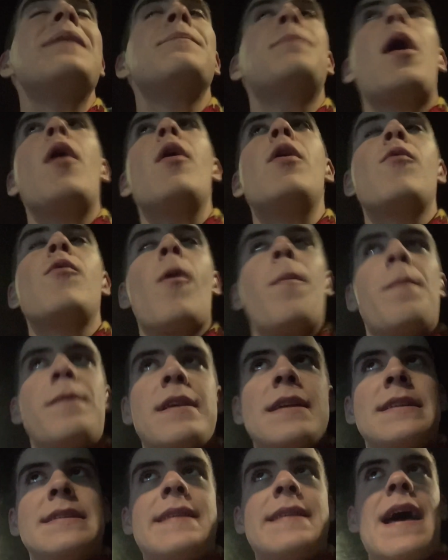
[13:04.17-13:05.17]
polar
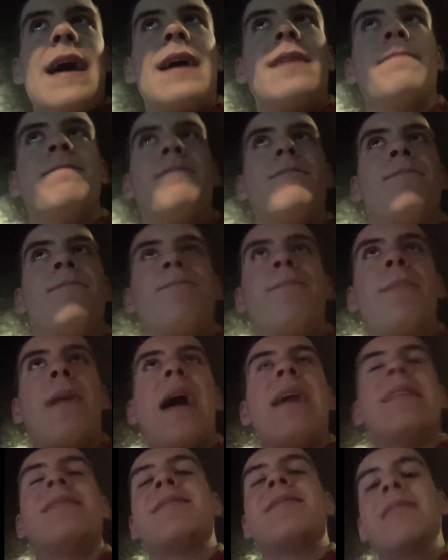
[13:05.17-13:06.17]
opposite to that,
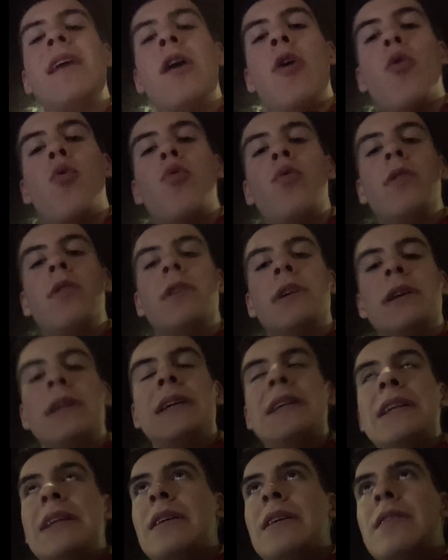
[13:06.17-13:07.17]
and still
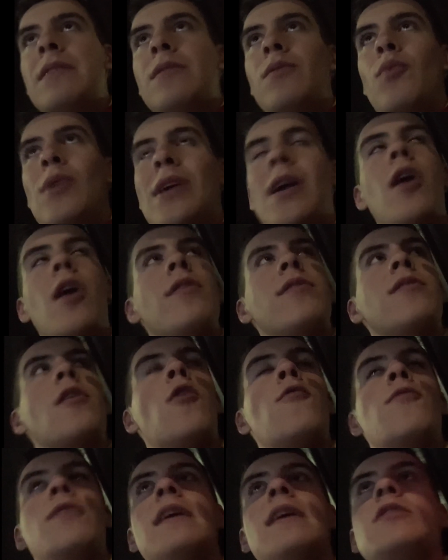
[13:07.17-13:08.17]
we can't
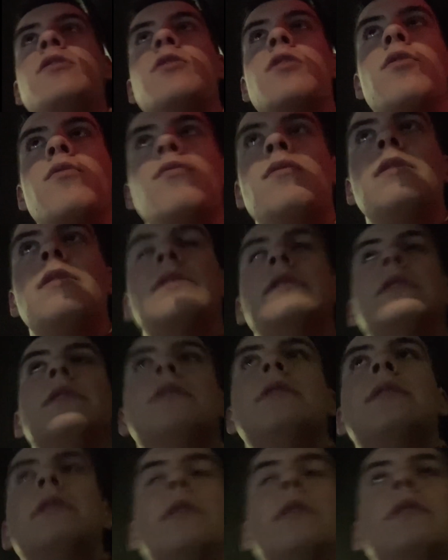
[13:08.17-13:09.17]
solve the issue.
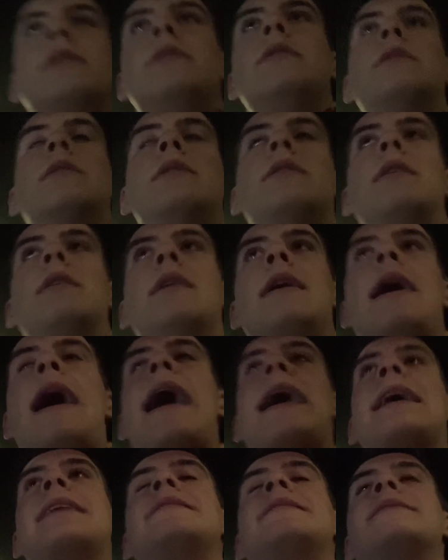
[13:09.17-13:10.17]

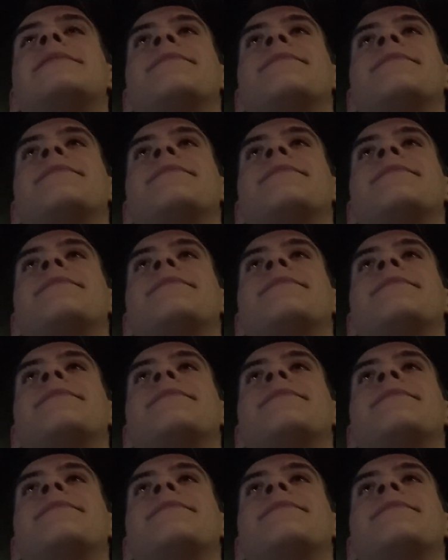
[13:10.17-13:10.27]
And